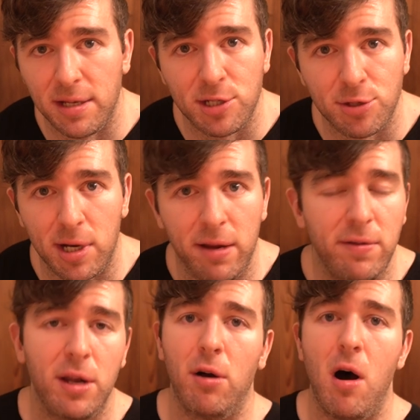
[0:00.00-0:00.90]
industry,
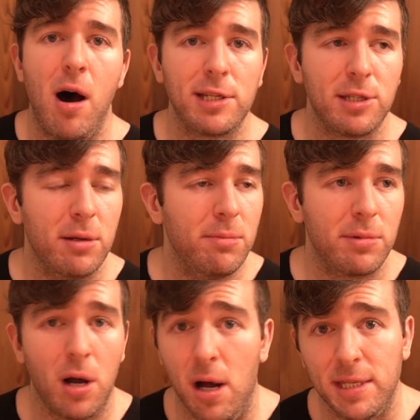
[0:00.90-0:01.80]
you know,
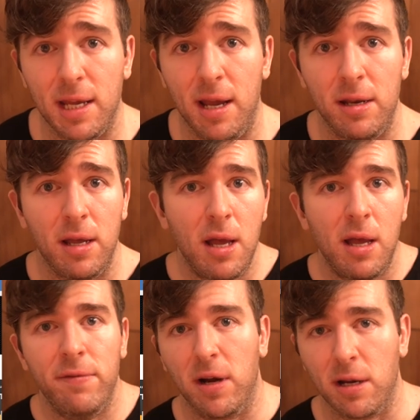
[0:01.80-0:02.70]
awesome content,
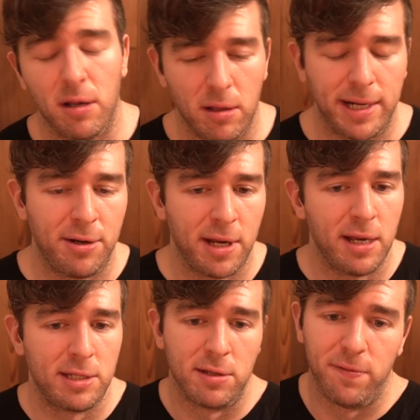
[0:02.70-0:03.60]
fucking
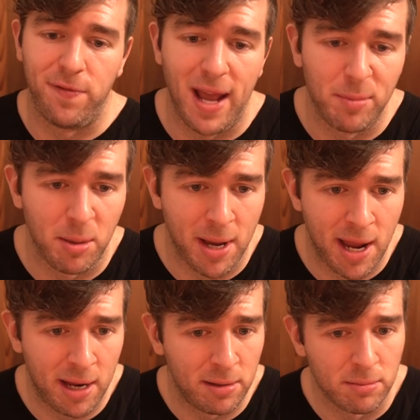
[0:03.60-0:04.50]
hilarious, family
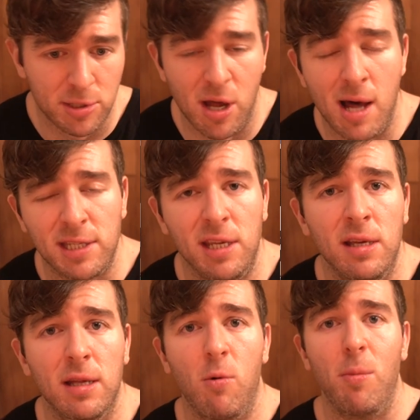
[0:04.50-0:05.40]
man,
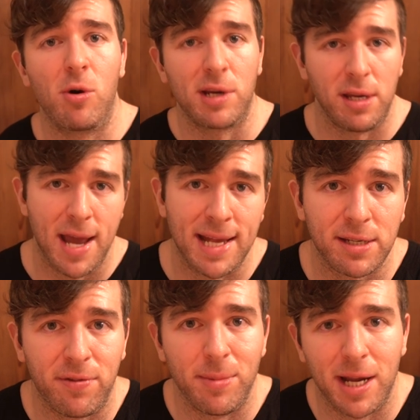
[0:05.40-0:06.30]
saucy, like what more can you
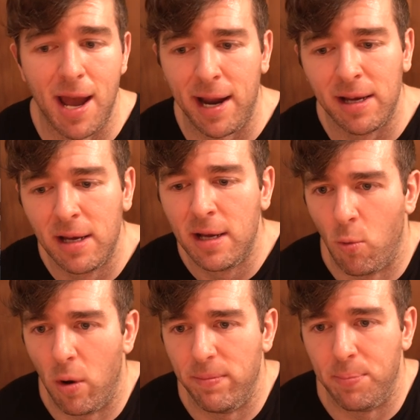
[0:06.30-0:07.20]
ask from a guy?
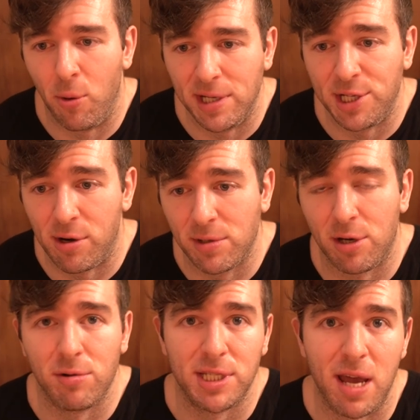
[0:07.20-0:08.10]
What
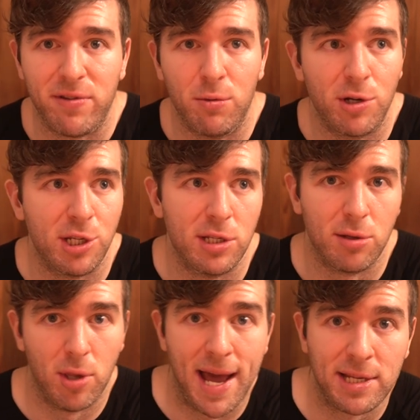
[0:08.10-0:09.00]
0.007, which is
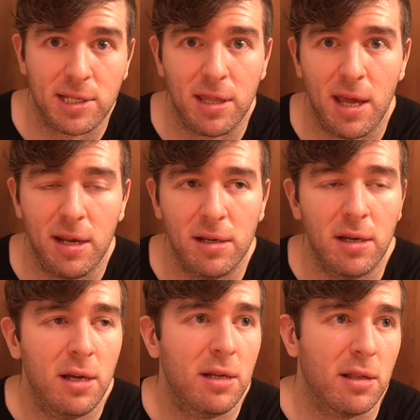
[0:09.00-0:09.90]
less than
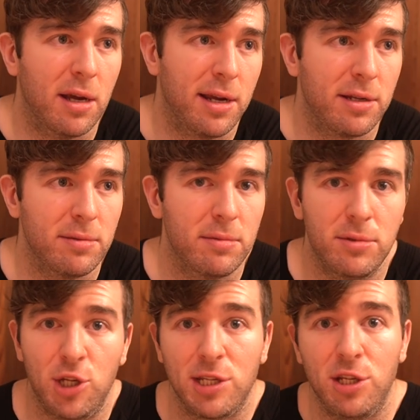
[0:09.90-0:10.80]
like
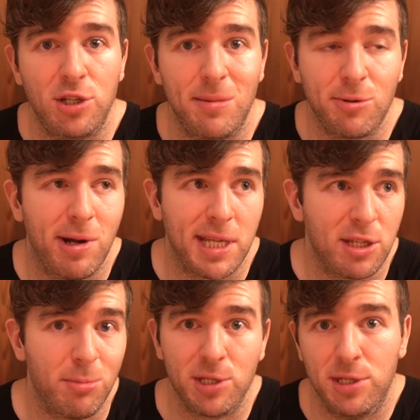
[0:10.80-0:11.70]
Jesse James West
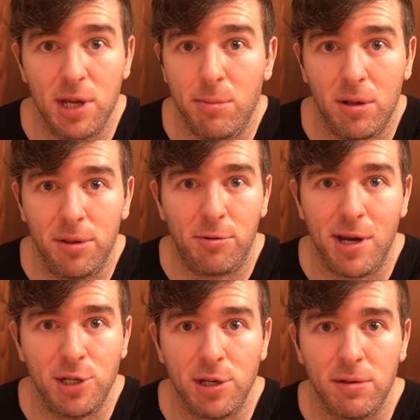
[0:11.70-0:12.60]
has almost double the
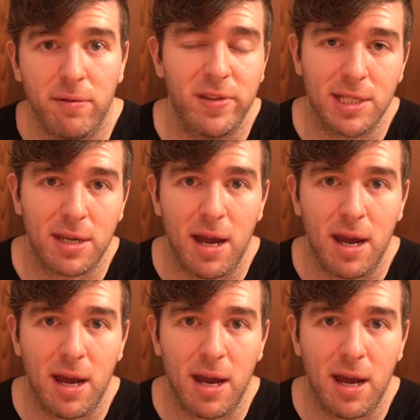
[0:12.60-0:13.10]
ratio of this